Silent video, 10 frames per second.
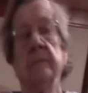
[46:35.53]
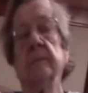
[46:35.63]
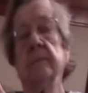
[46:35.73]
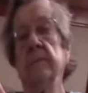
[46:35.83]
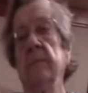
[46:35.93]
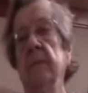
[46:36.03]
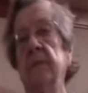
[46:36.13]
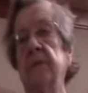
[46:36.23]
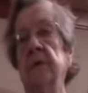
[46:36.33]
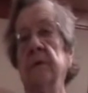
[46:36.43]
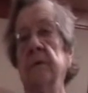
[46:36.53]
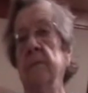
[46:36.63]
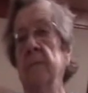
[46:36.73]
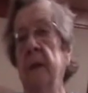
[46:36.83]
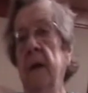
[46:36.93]
Mm-hmm. So
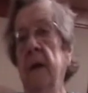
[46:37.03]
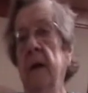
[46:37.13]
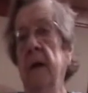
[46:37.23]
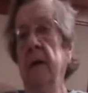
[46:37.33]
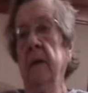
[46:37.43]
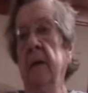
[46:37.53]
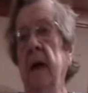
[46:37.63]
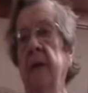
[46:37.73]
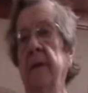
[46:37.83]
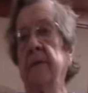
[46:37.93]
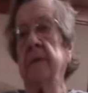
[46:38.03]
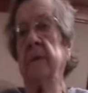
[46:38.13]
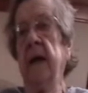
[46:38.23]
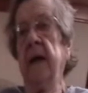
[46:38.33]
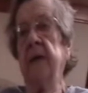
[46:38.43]
I
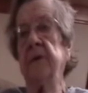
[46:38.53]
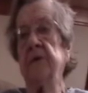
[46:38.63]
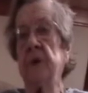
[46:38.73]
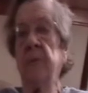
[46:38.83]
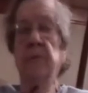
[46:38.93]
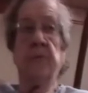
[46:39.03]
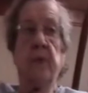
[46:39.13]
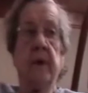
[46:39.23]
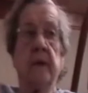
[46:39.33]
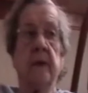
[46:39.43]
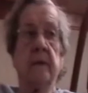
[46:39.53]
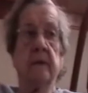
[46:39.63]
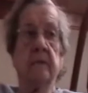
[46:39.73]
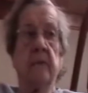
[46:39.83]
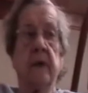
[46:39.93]
had the job of raking
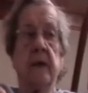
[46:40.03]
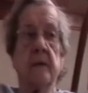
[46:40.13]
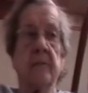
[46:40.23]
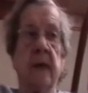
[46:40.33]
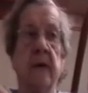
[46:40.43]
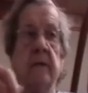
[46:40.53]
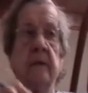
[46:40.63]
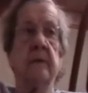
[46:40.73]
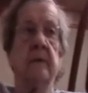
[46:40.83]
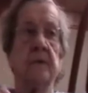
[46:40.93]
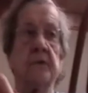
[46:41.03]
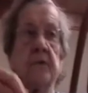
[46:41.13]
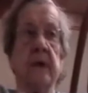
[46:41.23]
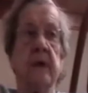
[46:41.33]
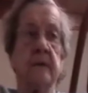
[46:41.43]
them down into the
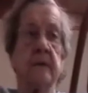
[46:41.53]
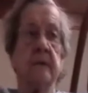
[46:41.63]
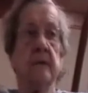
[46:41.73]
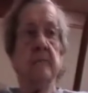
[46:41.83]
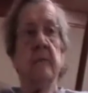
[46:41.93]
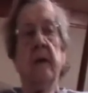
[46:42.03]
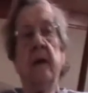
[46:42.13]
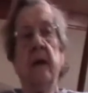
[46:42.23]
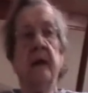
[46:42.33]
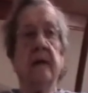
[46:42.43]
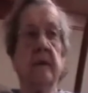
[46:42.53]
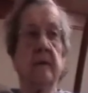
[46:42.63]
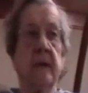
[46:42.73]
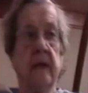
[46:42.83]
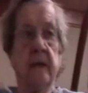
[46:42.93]
trays and then
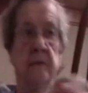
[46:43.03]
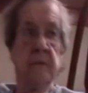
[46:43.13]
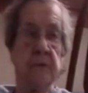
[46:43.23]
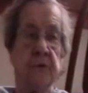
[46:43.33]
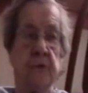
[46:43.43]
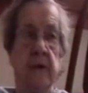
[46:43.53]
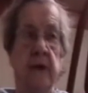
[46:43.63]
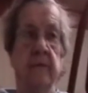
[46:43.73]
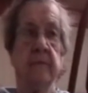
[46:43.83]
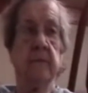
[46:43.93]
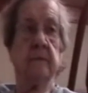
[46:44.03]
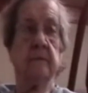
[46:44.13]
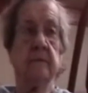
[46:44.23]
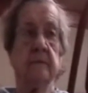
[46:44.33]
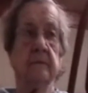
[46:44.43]
taking them into the oven.
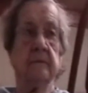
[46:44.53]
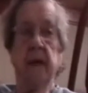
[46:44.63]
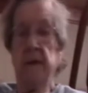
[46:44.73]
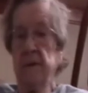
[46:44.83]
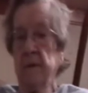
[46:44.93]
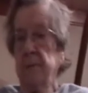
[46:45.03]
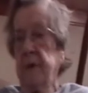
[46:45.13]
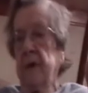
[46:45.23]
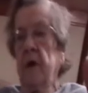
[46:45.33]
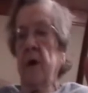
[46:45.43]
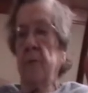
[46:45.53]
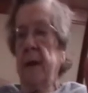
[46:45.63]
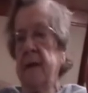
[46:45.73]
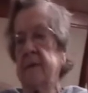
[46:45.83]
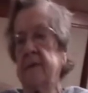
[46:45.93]
I had the big long
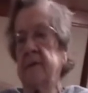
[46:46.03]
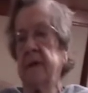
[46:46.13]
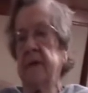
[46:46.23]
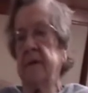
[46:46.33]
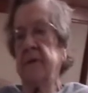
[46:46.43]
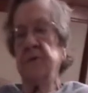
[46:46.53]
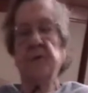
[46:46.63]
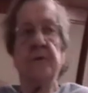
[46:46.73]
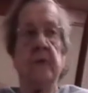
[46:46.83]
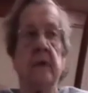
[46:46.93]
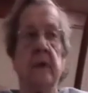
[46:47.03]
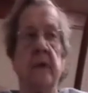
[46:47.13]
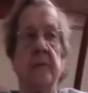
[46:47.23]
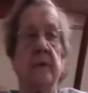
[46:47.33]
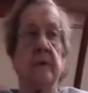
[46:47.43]
baskets like this, and you fill it
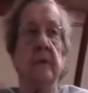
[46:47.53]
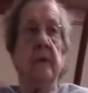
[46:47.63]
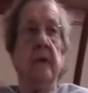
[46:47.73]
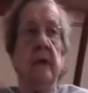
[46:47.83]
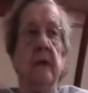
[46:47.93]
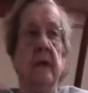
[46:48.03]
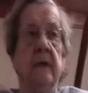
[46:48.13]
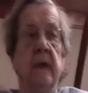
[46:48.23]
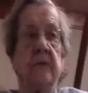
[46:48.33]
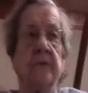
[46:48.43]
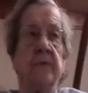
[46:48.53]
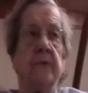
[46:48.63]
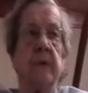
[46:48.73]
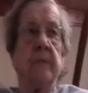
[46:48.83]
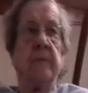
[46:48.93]
up with, that's
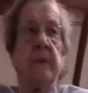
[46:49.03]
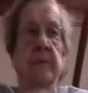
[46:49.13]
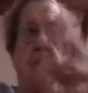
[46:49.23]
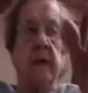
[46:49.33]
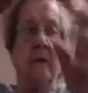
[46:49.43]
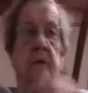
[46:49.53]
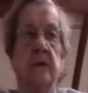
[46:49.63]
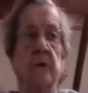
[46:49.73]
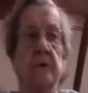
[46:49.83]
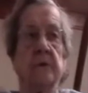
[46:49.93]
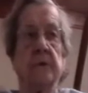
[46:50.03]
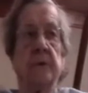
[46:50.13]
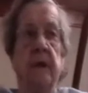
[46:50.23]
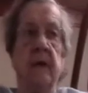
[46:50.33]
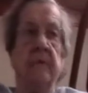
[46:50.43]
for them to bake, to go through
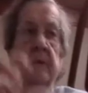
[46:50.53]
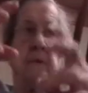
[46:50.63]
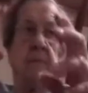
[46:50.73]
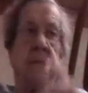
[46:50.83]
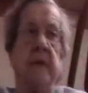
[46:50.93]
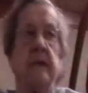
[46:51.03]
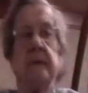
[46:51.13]
the oven to bake.